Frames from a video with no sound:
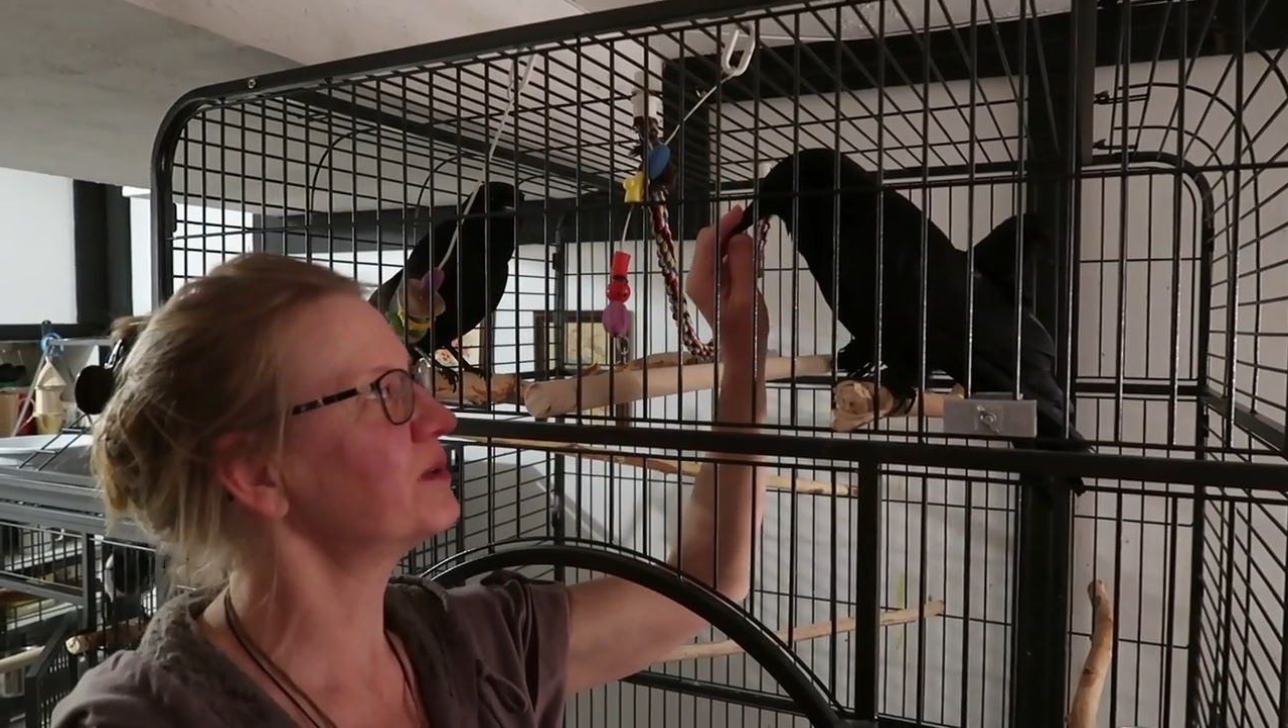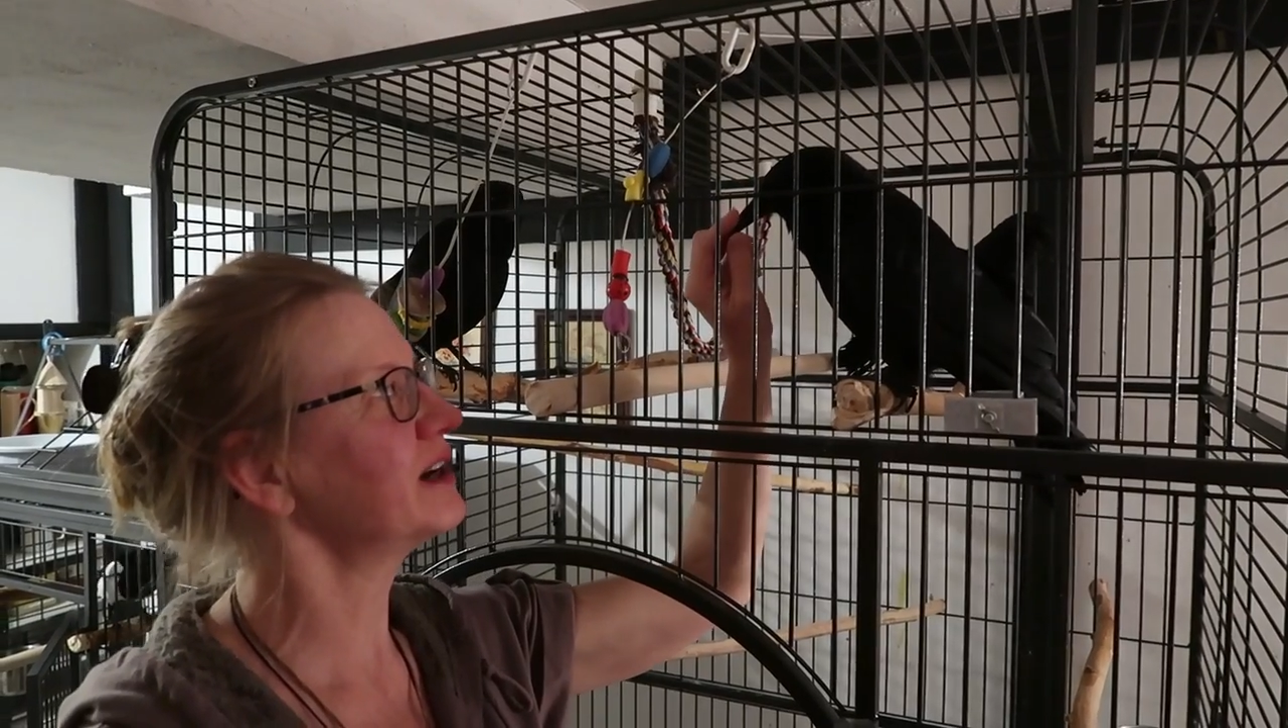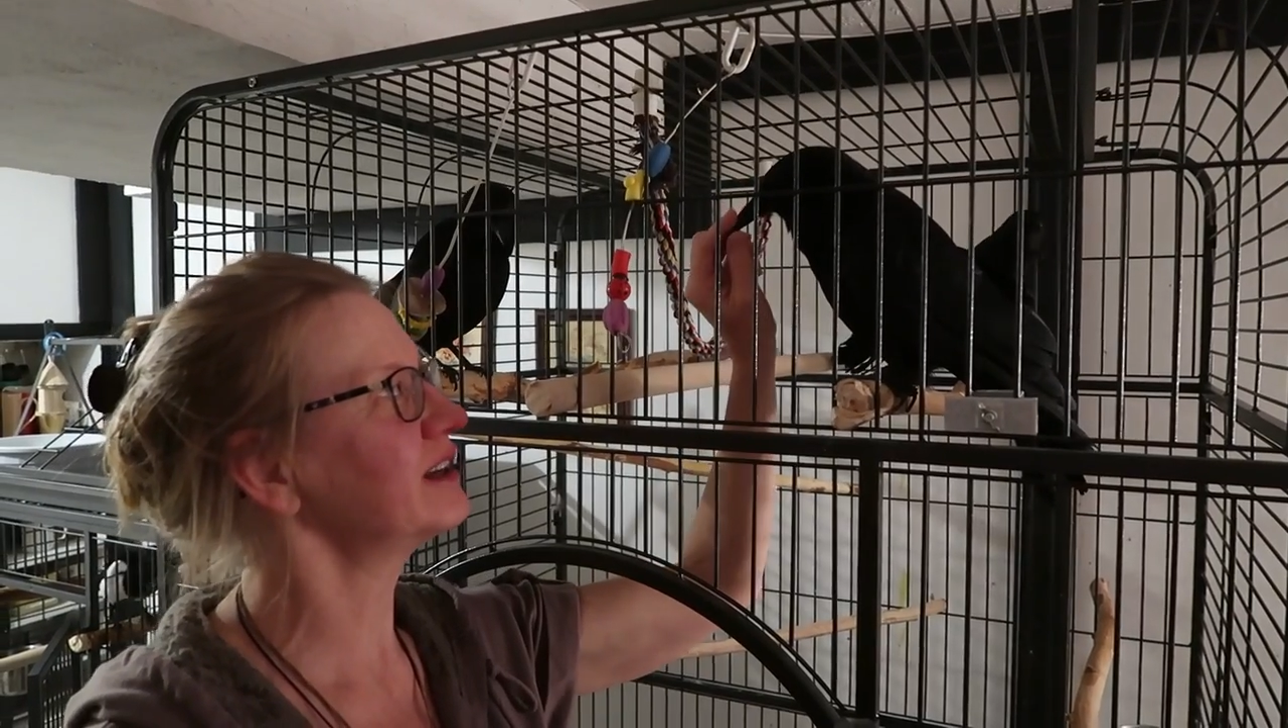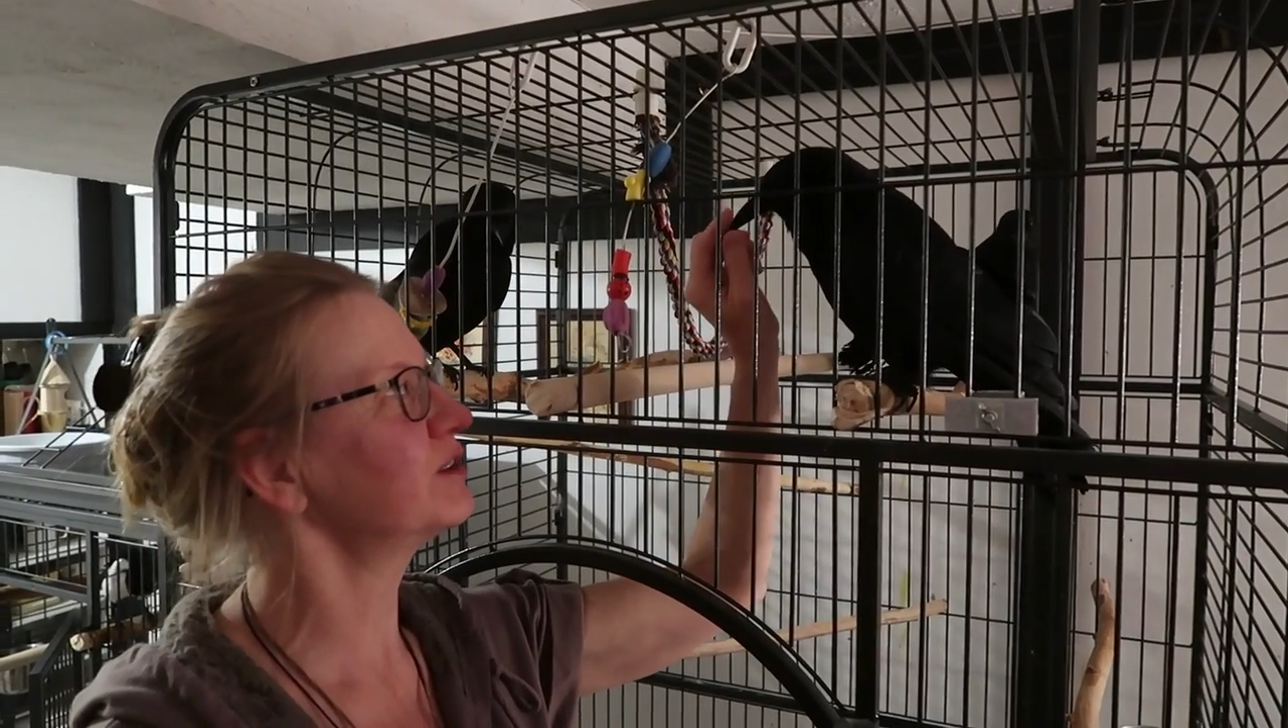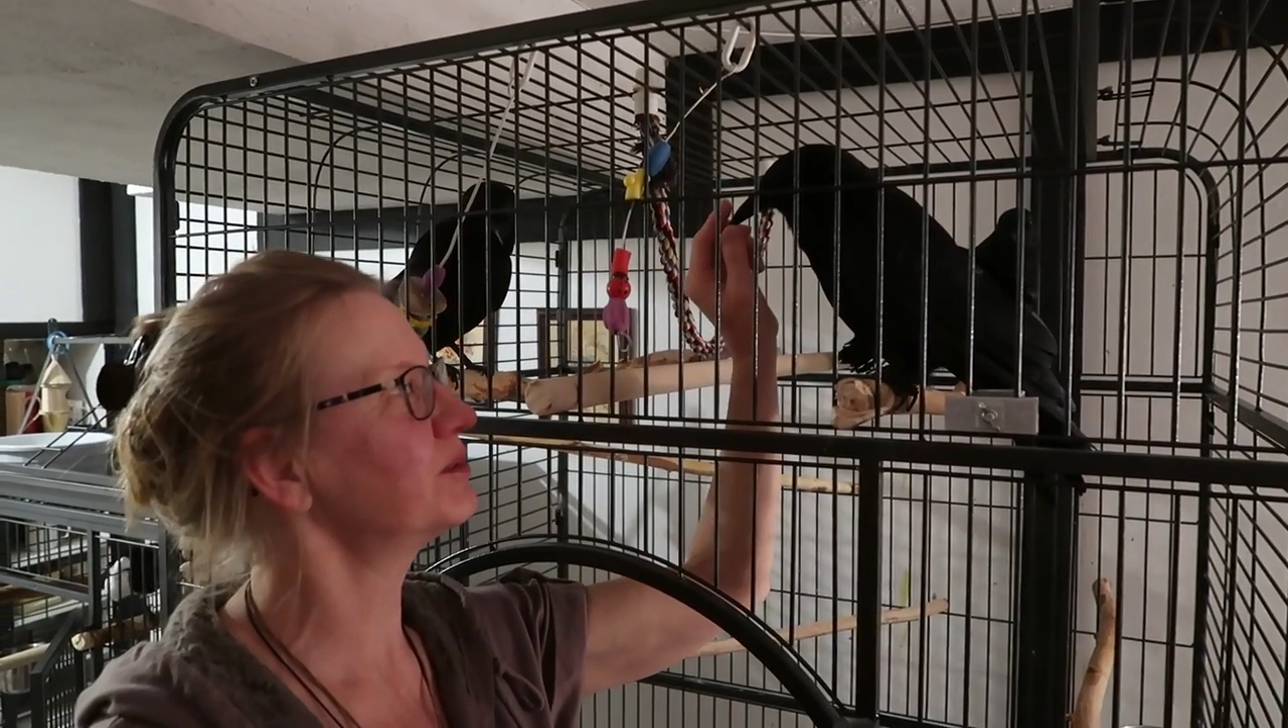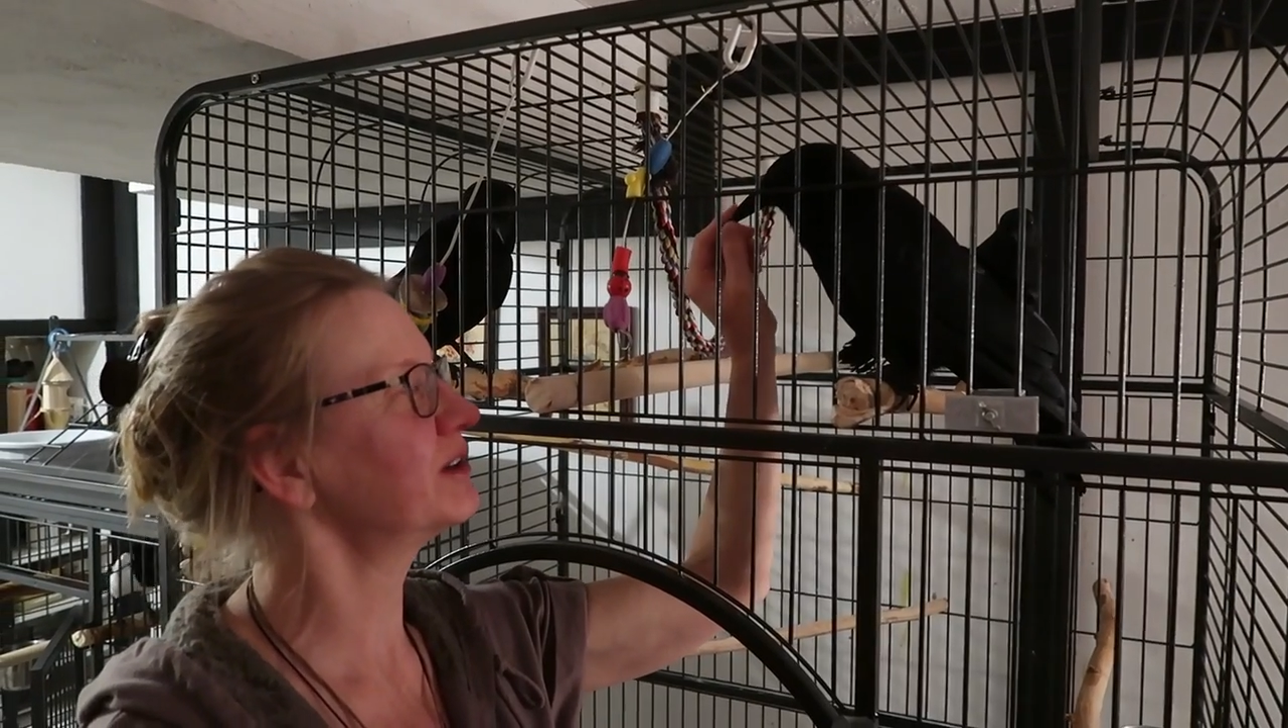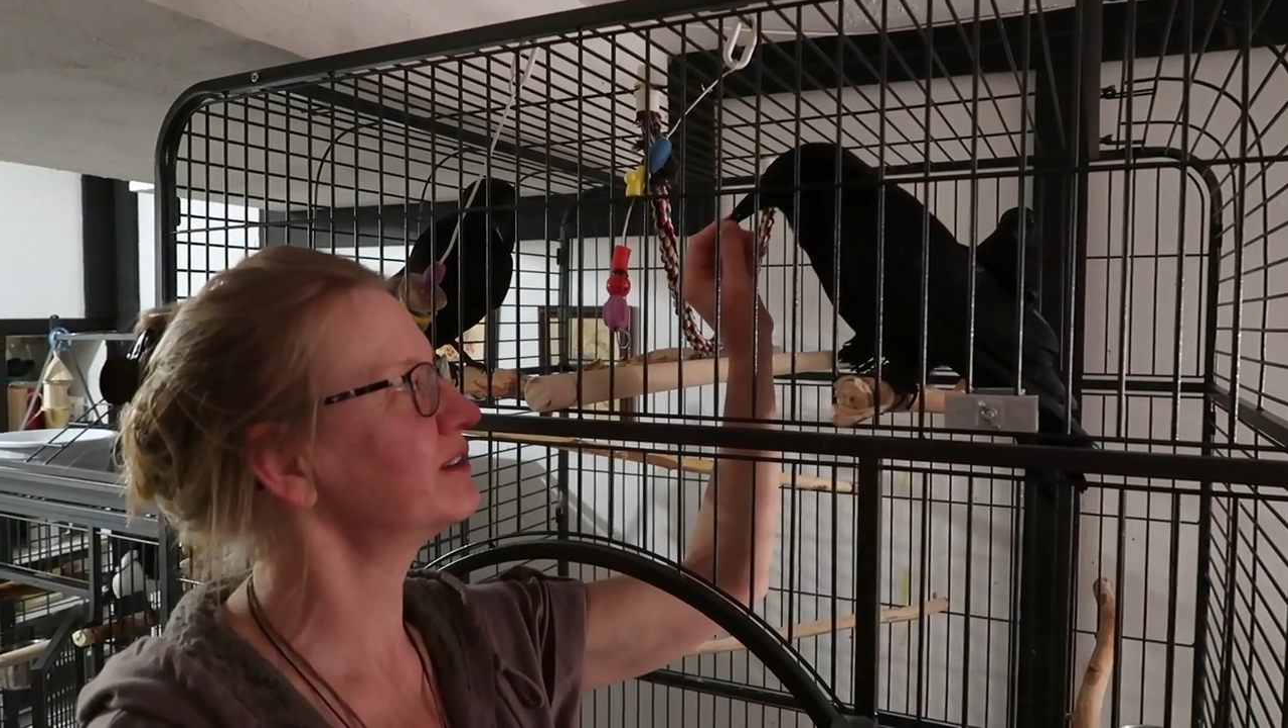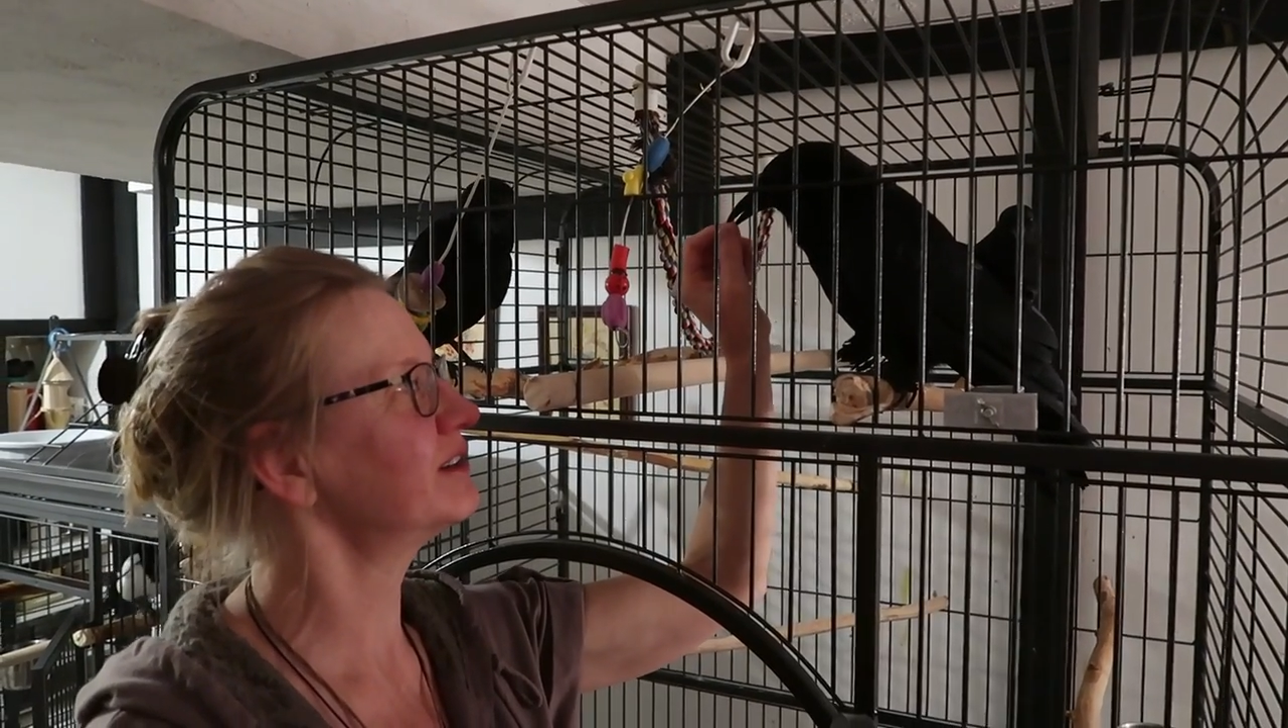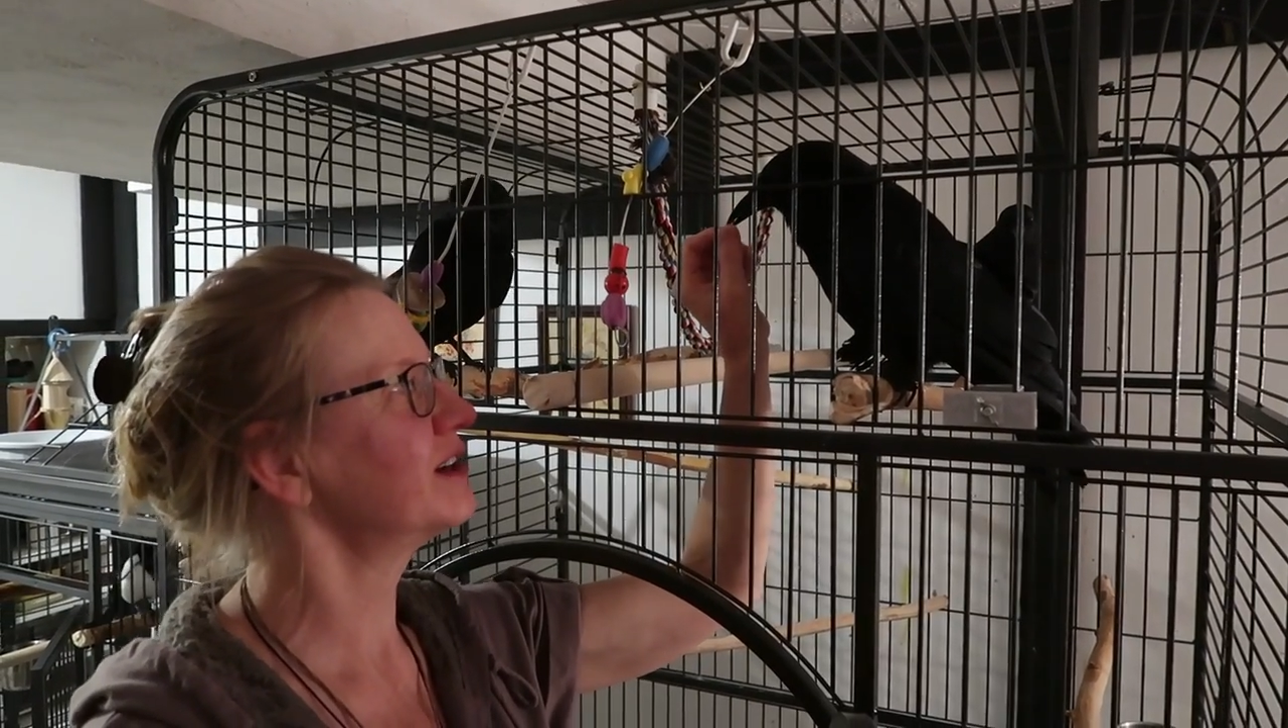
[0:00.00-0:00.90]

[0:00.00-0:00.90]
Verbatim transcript: bad about